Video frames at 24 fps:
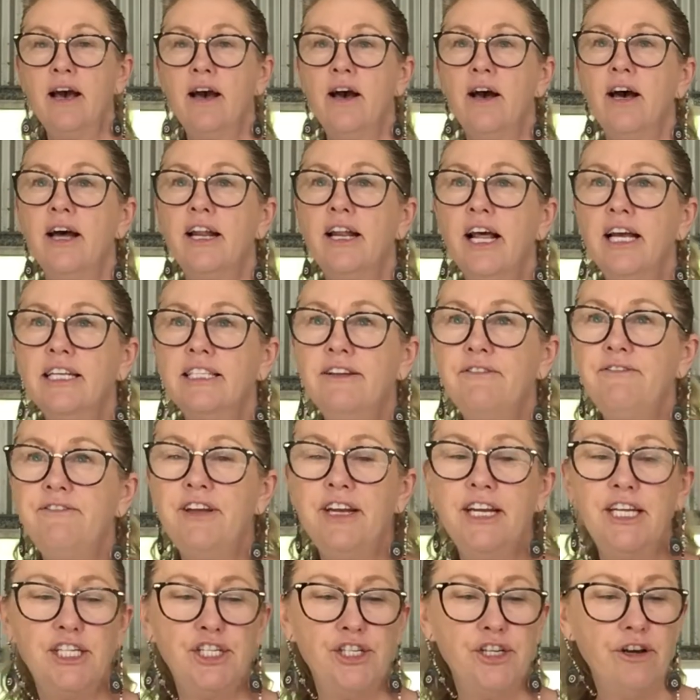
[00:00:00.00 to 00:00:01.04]
I'd like to
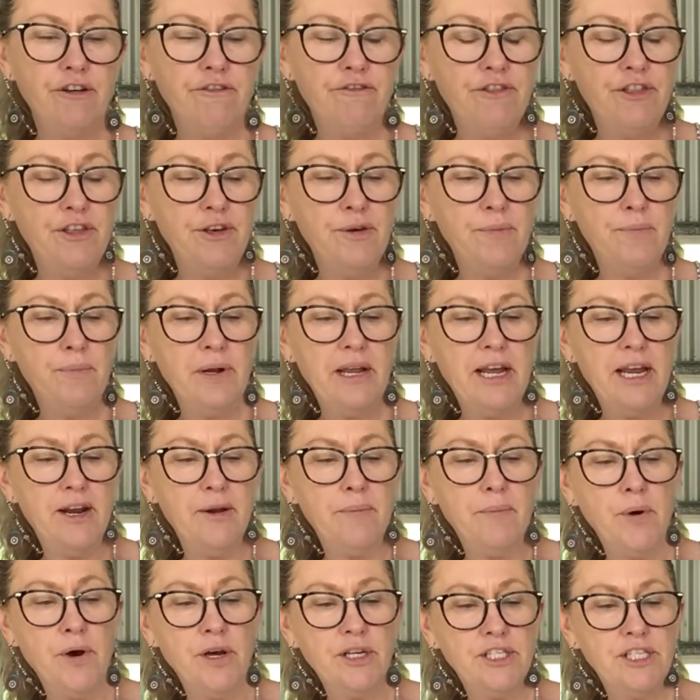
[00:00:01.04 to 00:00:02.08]
finish off the planter
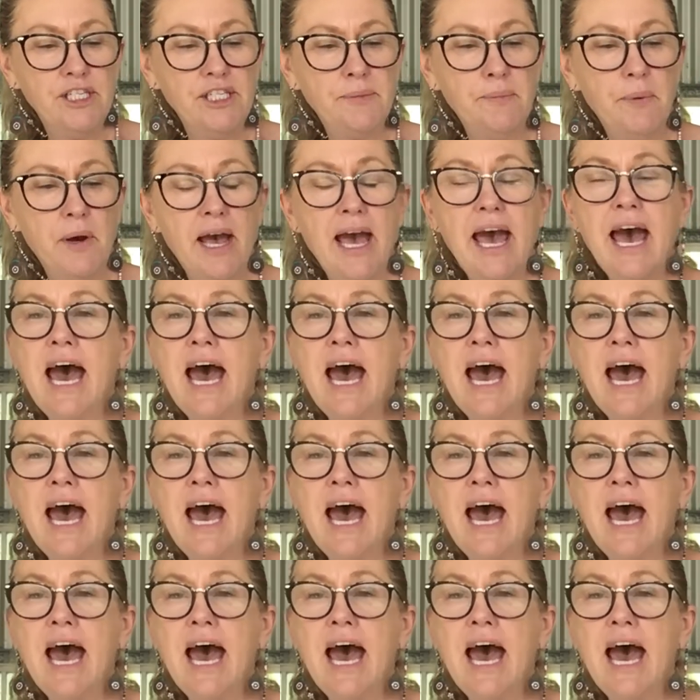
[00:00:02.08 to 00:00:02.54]
pot just by